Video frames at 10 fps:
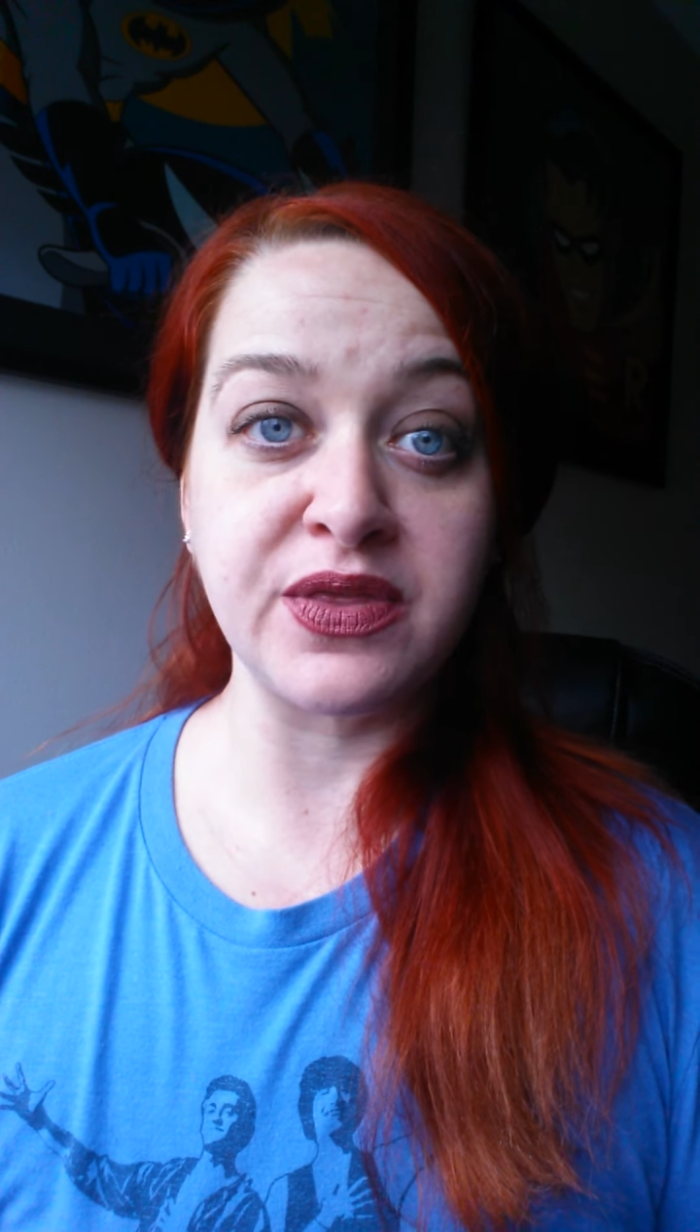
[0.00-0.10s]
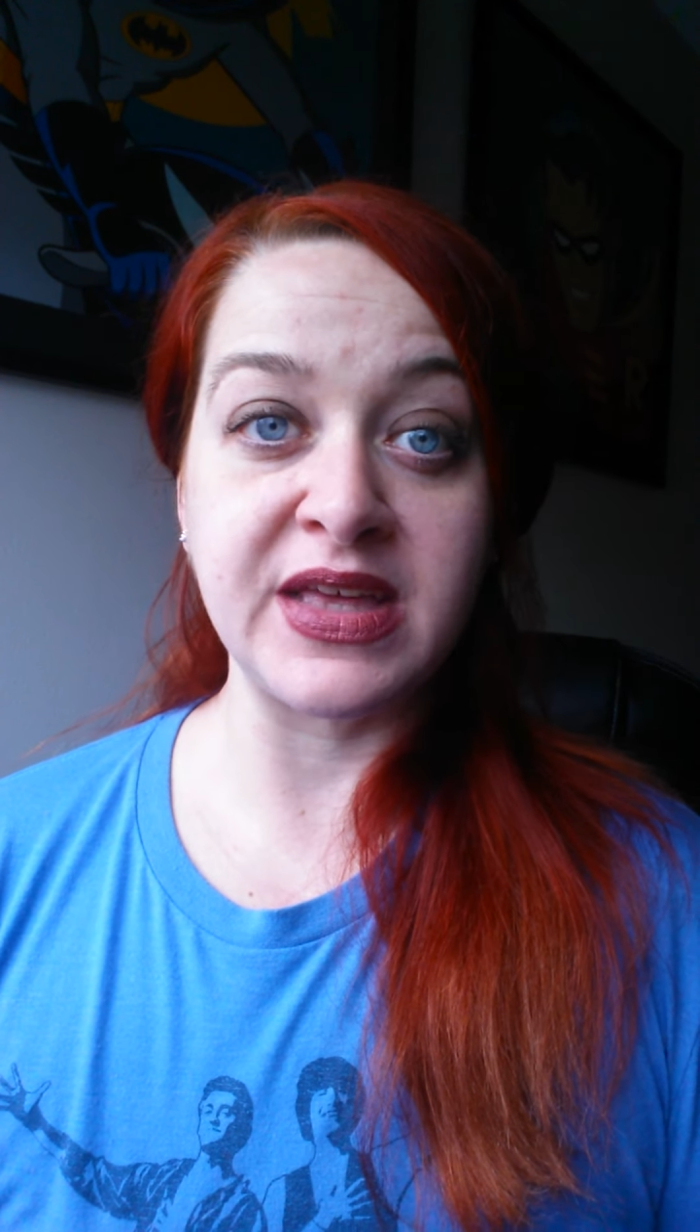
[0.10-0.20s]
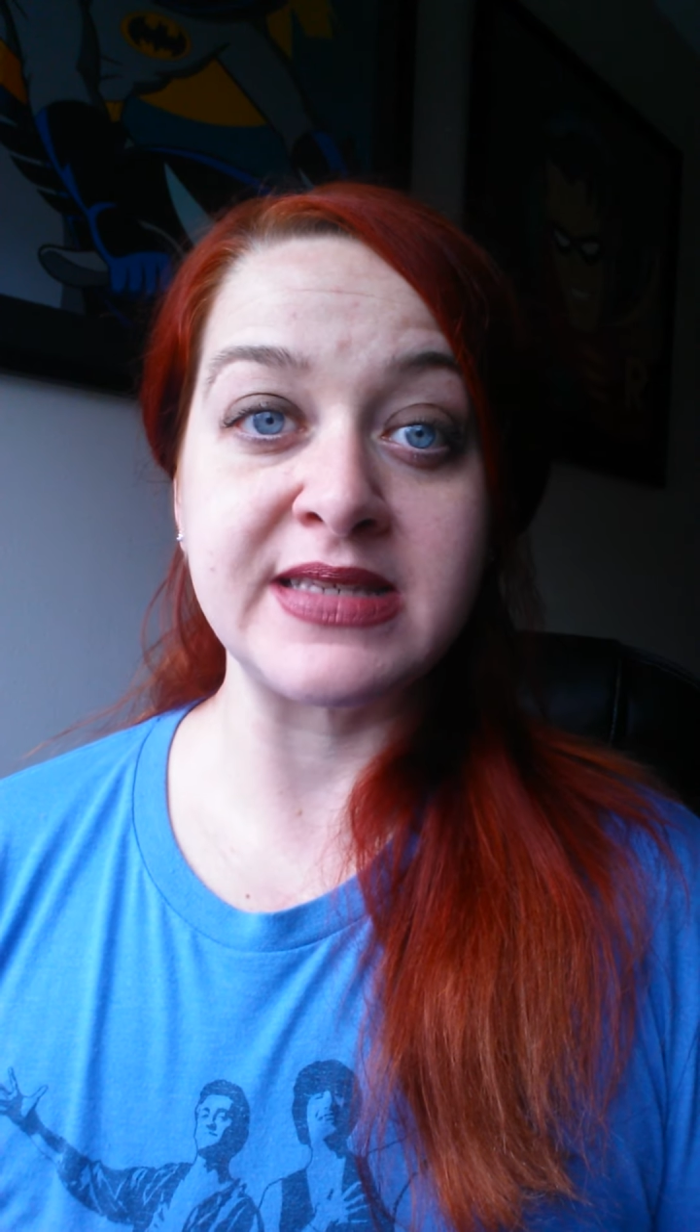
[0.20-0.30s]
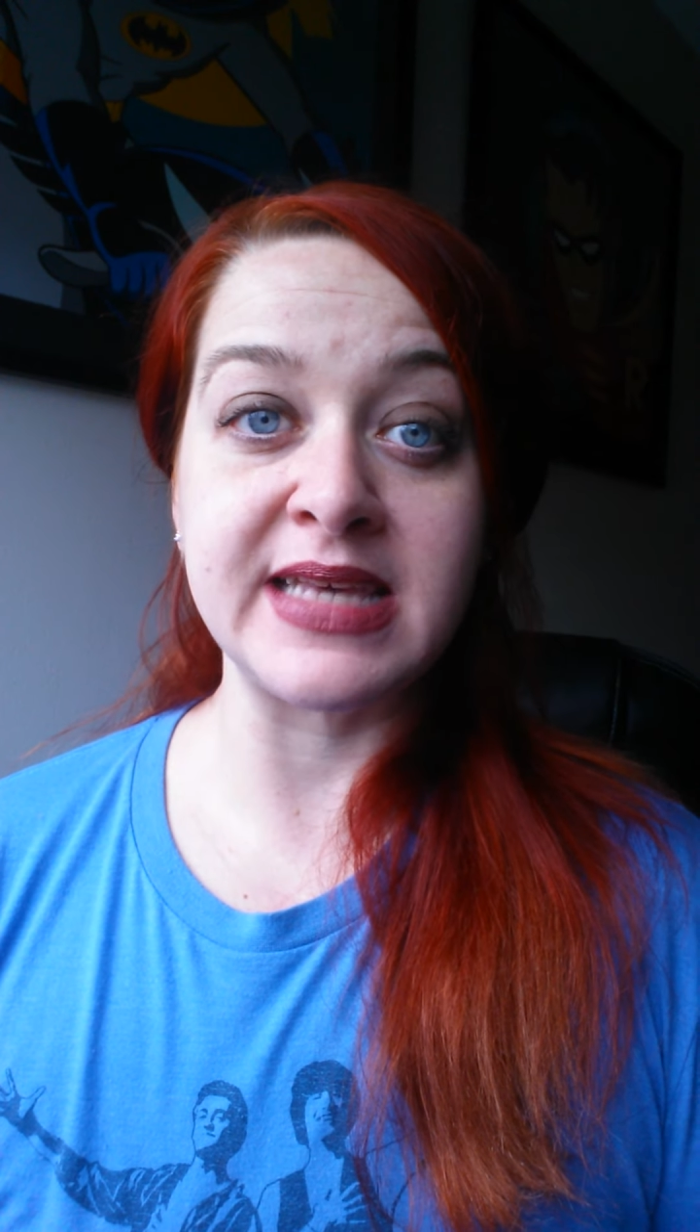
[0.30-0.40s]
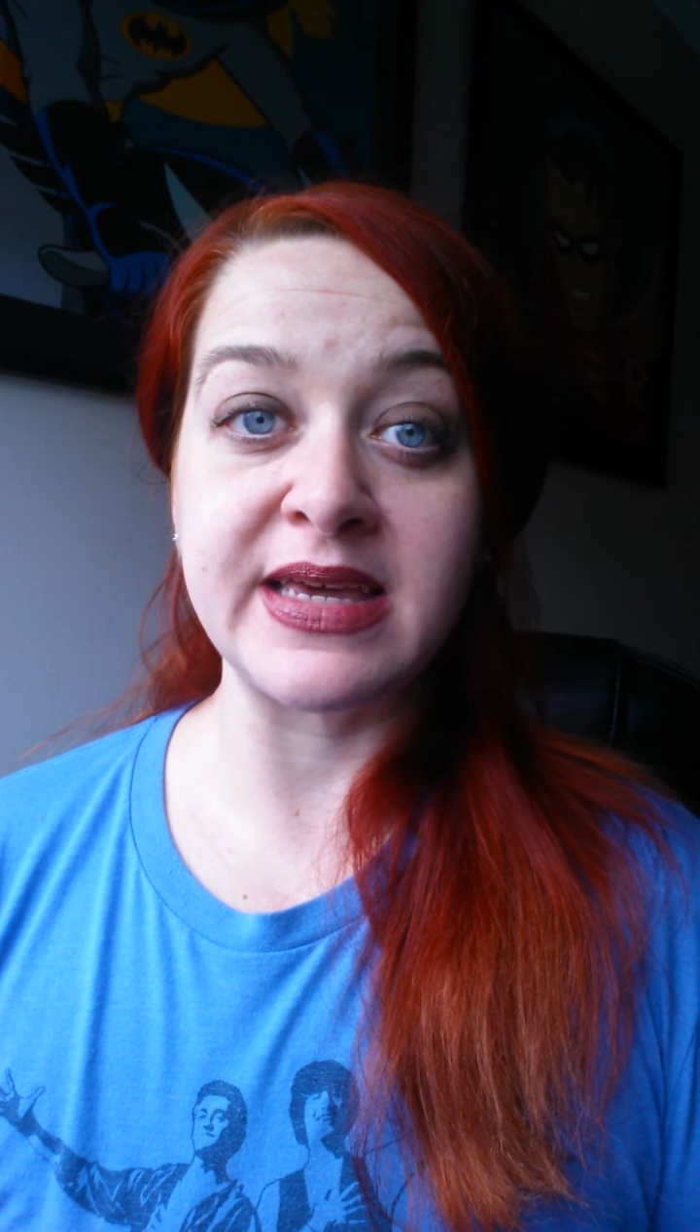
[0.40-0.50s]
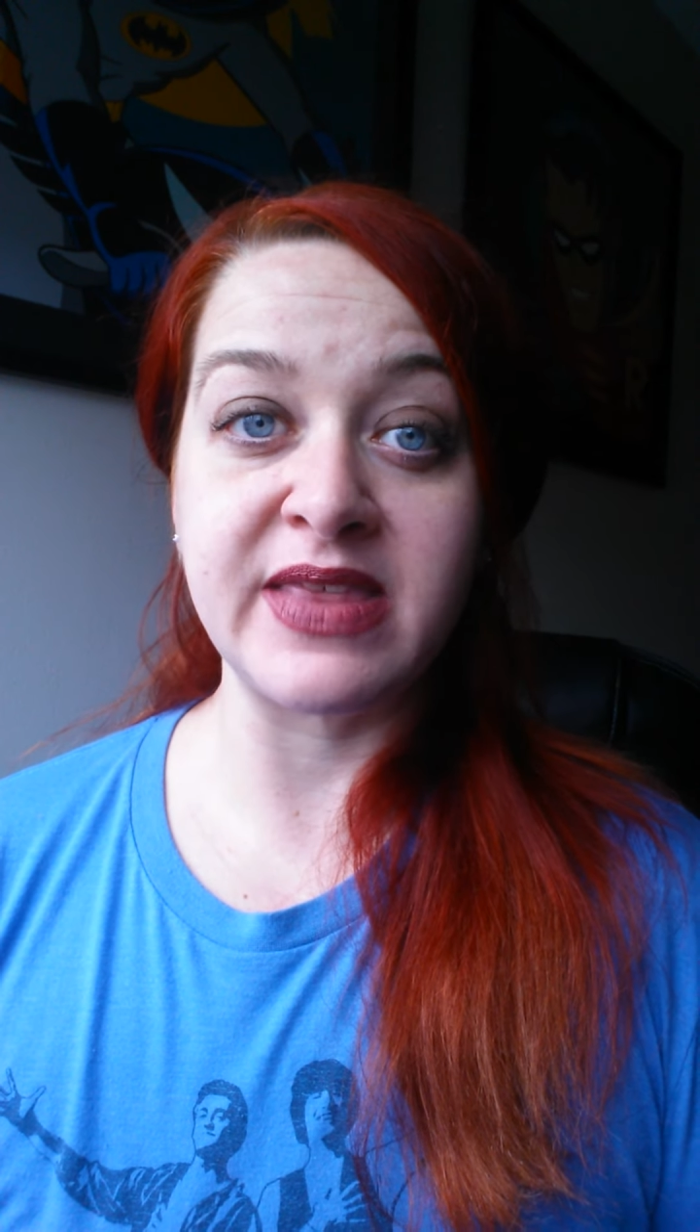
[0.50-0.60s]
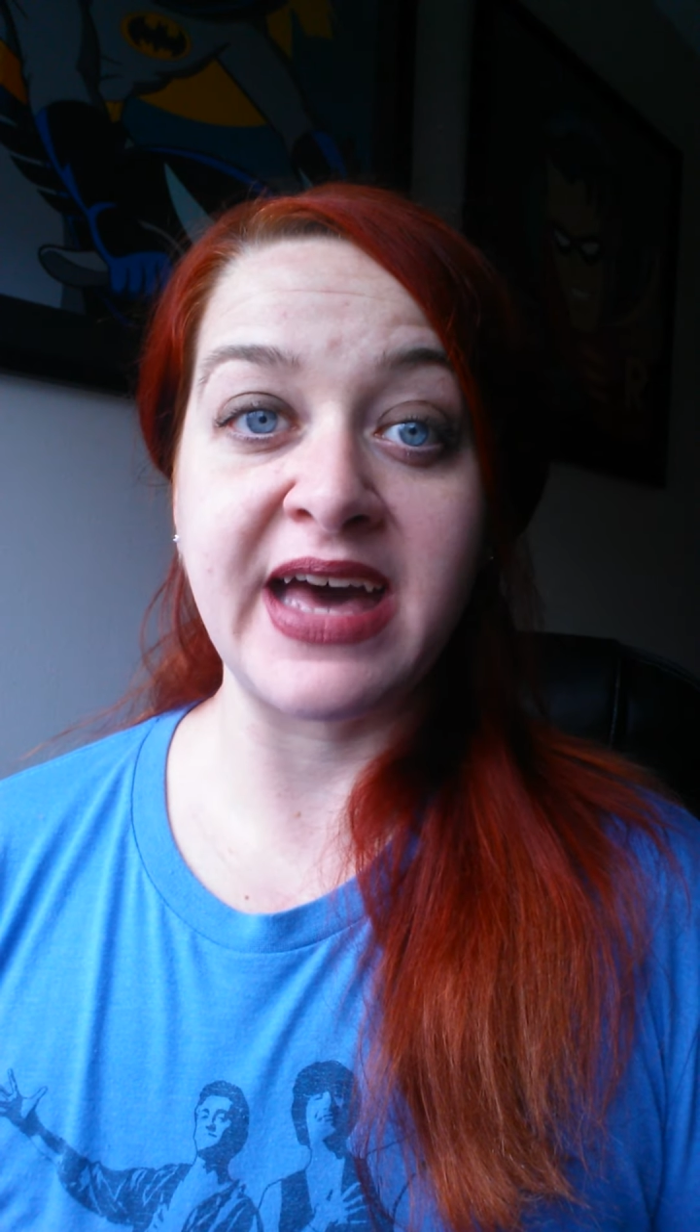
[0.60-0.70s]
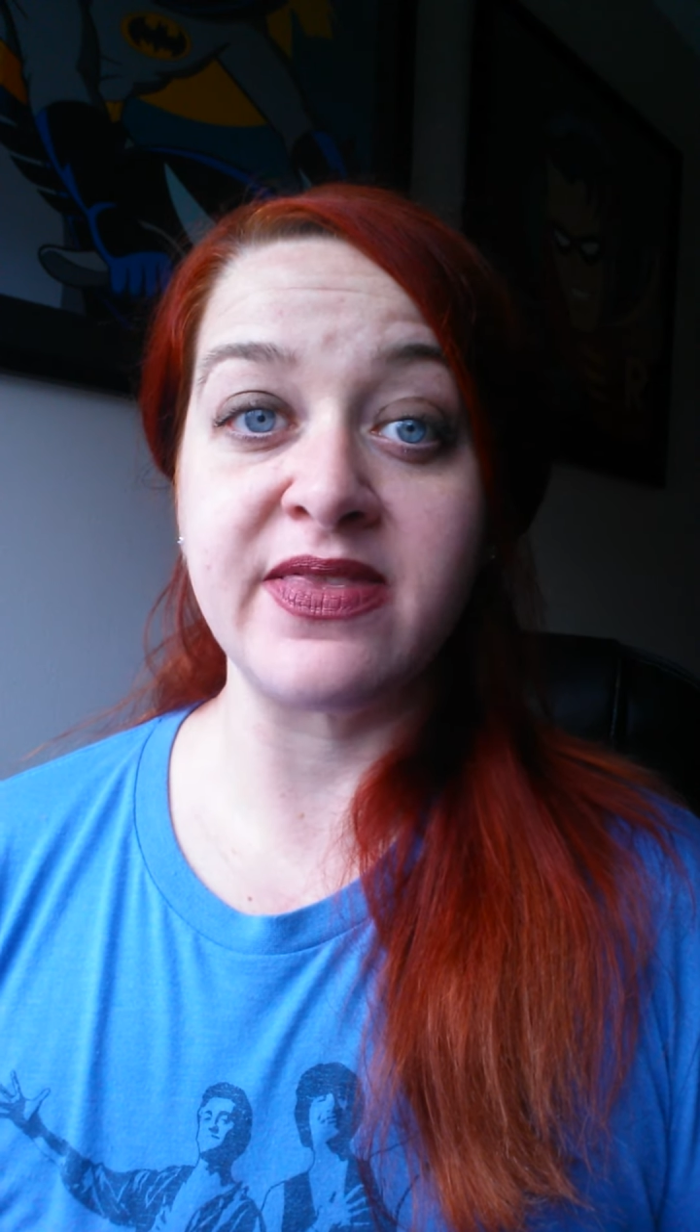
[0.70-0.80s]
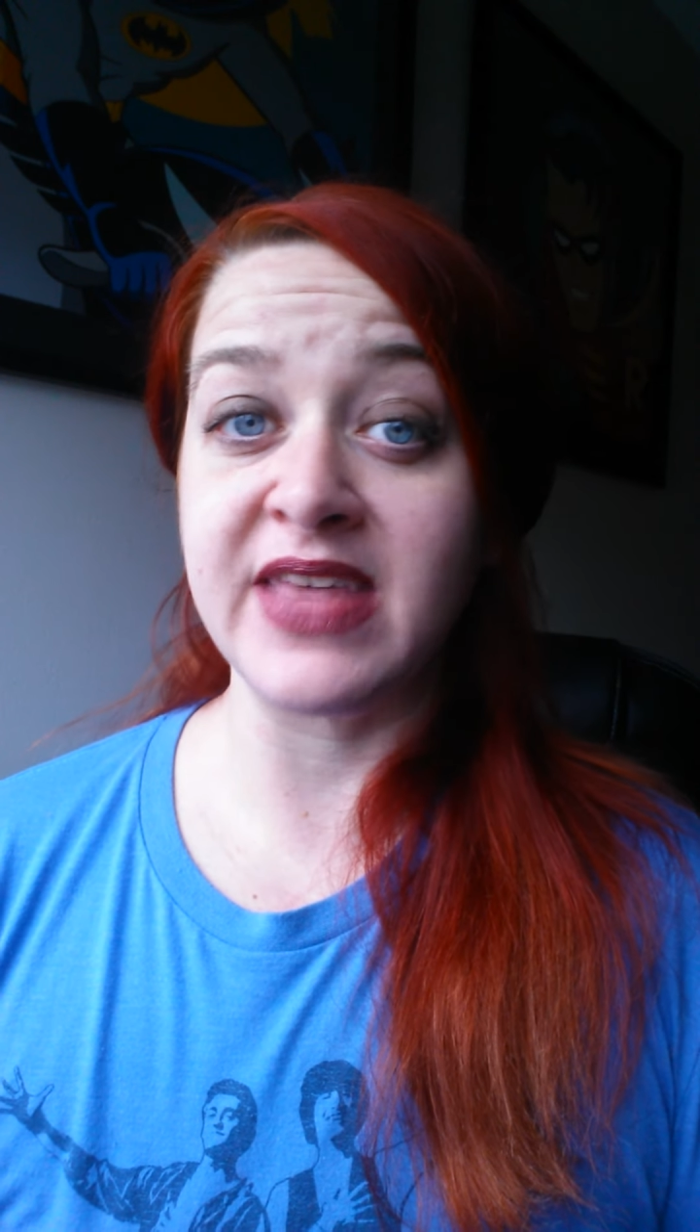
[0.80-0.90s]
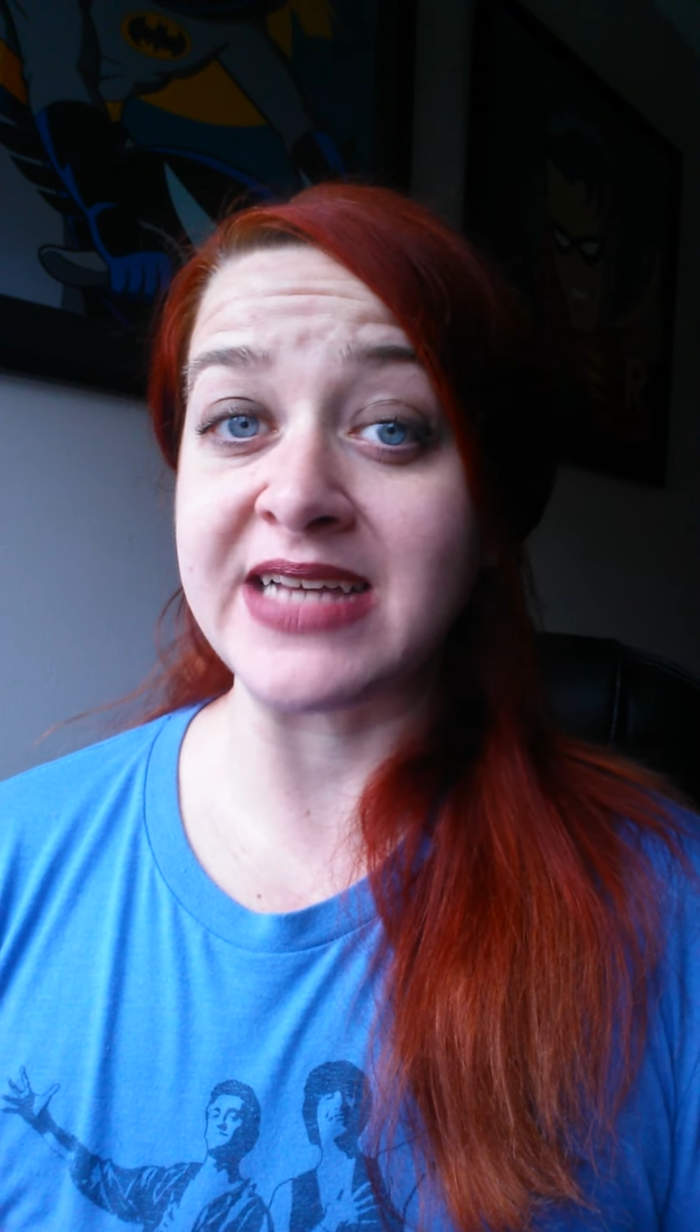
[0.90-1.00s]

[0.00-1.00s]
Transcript: things like that.